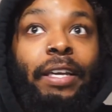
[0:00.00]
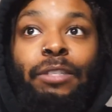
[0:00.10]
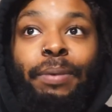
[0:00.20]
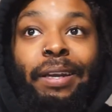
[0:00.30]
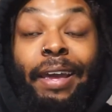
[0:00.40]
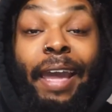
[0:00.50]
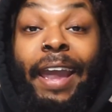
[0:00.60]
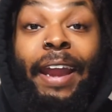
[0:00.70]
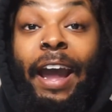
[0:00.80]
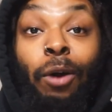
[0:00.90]
It's been like
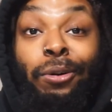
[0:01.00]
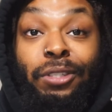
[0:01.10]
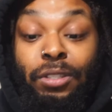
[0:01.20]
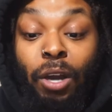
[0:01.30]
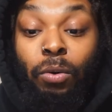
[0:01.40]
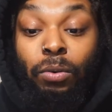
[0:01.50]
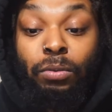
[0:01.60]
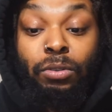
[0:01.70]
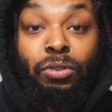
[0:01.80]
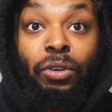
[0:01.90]
8 hours in total.
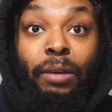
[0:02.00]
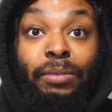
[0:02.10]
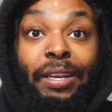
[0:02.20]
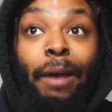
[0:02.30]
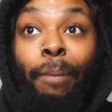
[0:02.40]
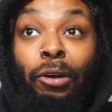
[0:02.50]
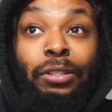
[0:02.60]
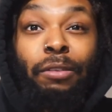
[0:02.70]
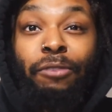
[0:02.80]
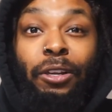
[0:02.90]
You see what I'm saying? I posted
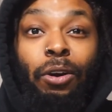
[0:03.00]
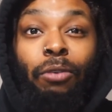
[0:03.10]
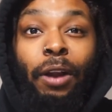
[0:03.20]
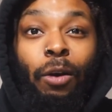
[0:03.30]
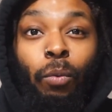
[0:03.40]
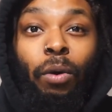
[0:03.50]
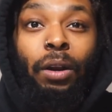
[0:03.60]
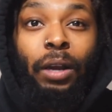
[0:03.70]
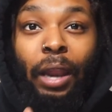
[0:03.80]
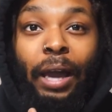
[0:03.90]
the video around 1
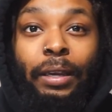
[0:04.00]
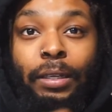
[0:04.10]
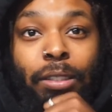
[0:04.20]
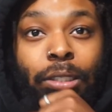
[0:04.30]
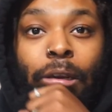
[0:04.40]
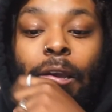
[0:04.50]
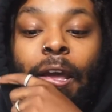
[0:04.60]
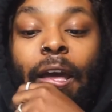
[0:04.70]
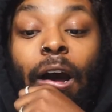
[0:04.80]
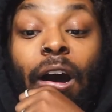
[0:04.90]
o'clock-ish,
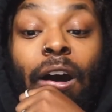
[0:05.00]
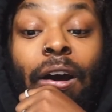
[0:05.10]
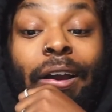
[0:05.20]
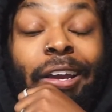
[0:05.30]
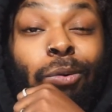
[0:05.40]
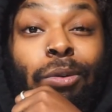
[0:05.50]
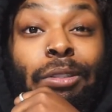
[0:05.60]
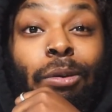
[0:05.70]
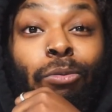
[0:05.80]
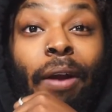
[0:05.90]
and it was
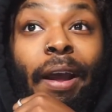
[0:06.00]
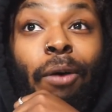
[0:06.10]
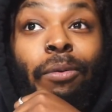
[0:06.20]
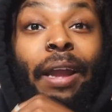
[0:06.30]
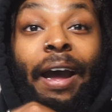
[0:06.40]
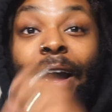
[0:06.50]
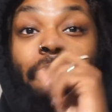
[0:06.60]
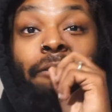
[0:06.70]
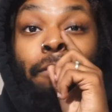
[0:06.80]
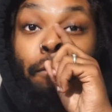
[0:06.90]
around
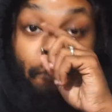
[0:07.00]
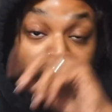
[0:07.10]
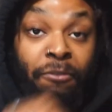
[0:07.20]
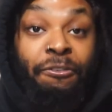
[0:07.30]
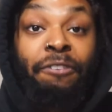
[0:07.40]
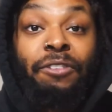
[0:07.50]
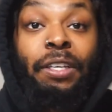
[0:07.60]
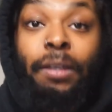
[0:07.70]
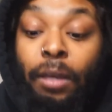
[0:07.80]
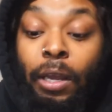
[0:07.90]

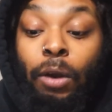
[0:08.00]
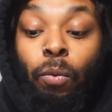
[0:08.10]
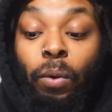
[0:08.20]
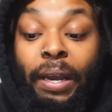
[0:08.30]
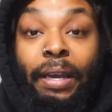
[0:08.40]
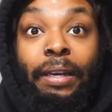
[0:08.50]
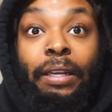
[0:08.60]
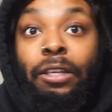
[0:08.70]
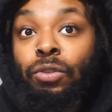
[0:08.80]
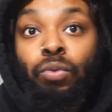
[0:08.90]
9:50 when
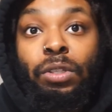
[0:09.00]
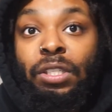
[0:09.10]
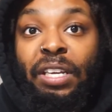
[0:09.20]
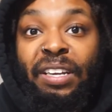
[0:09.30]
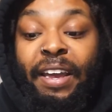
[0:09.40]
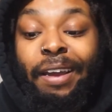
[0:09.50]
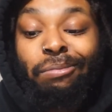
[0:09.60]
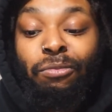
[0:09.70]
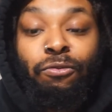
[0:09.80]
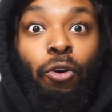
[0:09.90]
this was sitting at
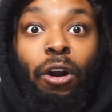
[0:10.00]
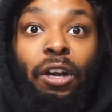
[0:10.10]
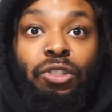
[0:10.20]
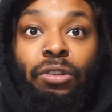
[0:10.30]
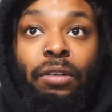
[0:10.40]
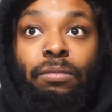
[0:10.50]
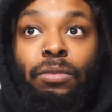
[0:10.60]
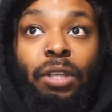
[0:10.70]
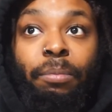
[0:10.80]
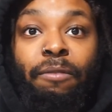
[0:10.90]
400 and
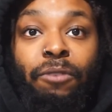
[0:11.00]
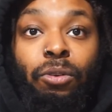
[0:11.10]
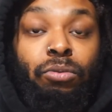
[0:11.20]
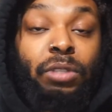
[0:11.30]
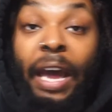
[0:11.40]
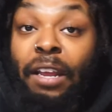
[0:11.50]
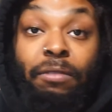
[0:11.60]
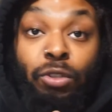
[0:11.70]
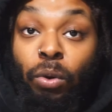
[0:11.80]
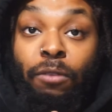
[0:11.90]
something views. Not even
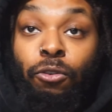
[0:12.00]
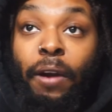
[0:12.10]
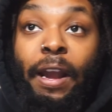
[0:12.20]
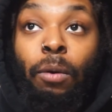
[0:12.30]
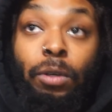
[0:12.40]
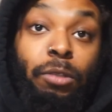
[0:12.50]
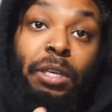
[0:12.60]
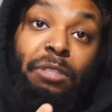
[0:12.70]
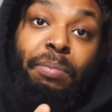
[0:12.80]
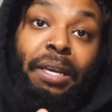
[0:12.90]
24 hours.
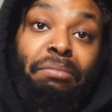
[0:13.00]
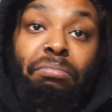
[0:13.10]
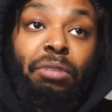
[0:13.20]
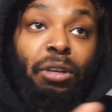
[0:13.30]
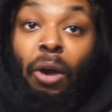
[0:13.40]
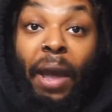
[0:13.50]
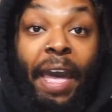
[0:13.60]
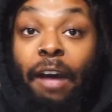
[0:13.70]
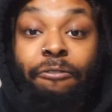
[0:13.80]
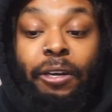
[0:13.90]
It's been, you know,
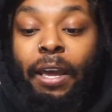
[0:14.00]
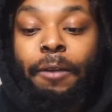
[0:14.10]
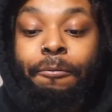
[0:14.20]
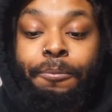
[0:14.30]
half a day.